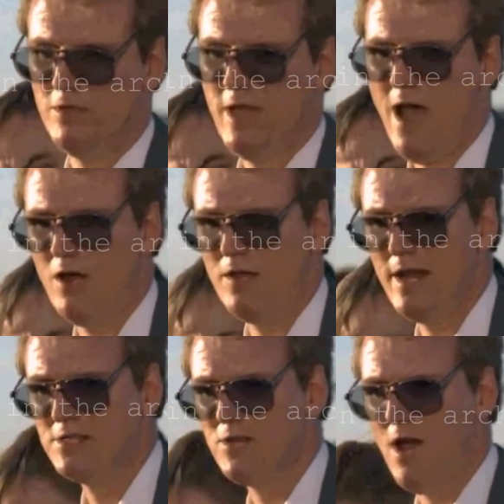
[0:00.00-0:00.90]
The hour
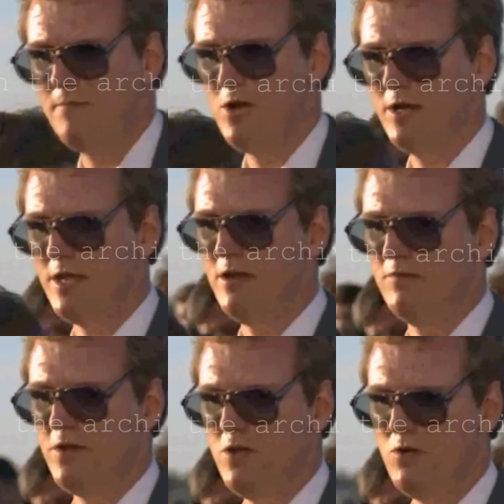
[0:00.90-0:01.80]
that I saw him during the
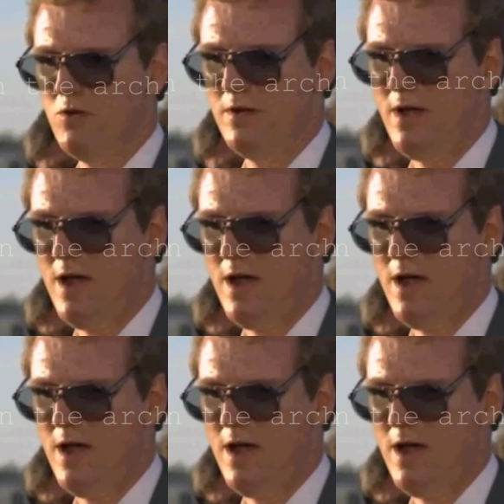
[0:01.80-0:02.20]
interview,